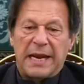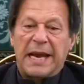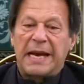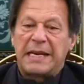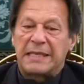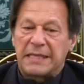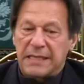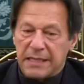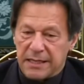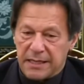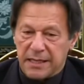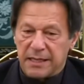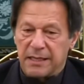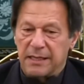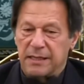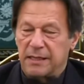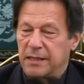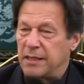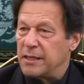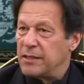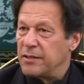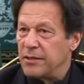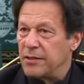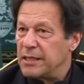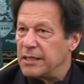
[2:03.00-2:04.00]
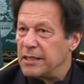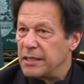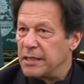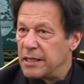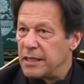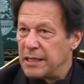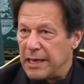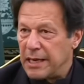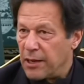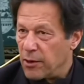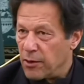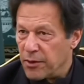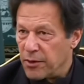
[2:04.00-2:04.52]
as it is, this
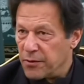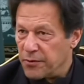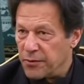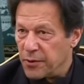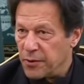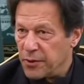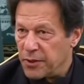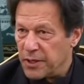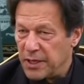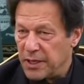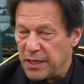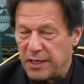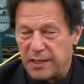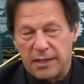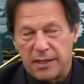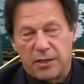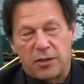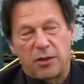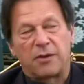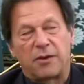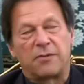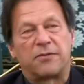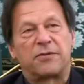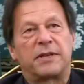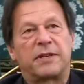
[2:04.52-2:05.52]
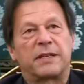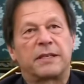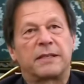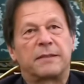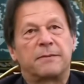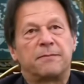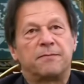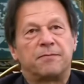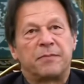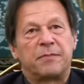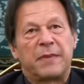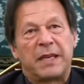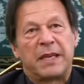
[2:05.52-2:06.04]
region cannot afford another conflict.
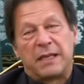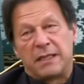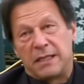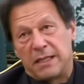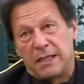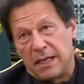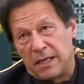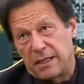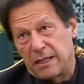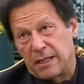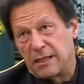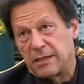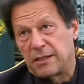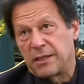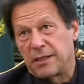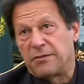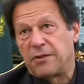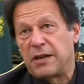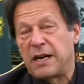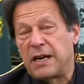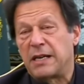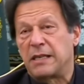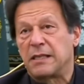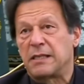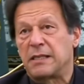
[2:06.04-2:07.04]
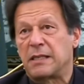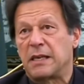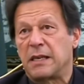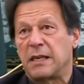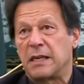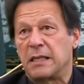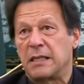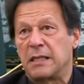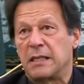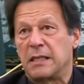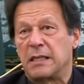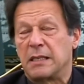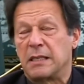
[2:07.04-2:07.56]
The other is
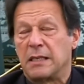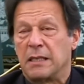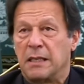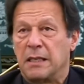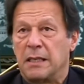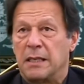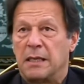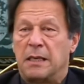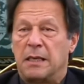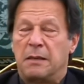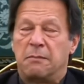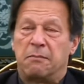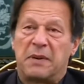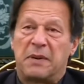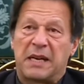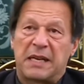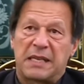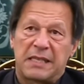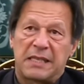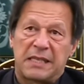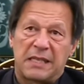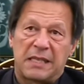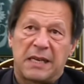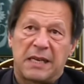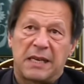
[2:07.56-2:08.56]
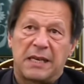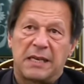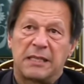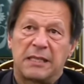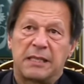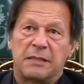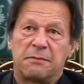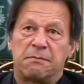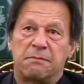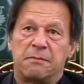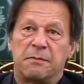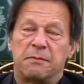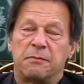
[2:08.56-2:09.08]
Afghanistan. Pakistan
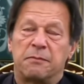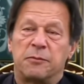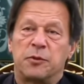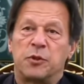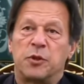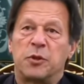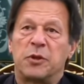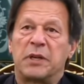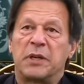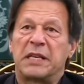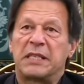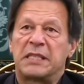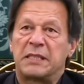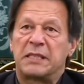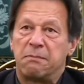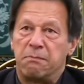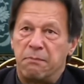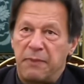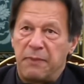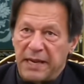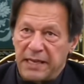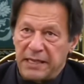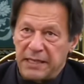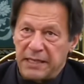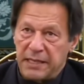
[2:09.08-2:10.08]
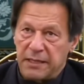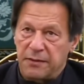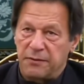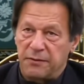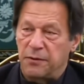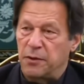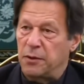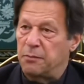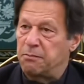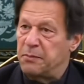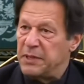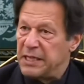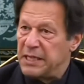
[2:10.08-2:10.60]
is doing its best
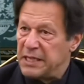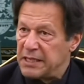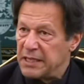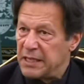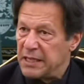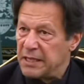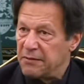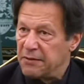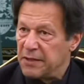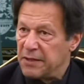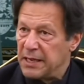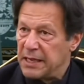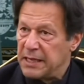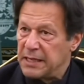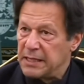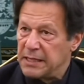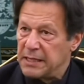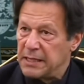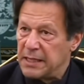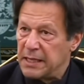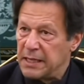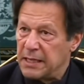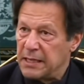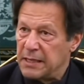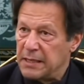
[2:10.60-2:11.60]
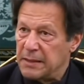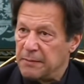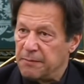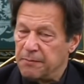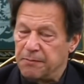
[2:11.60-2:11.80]
for peace in Afghanistan.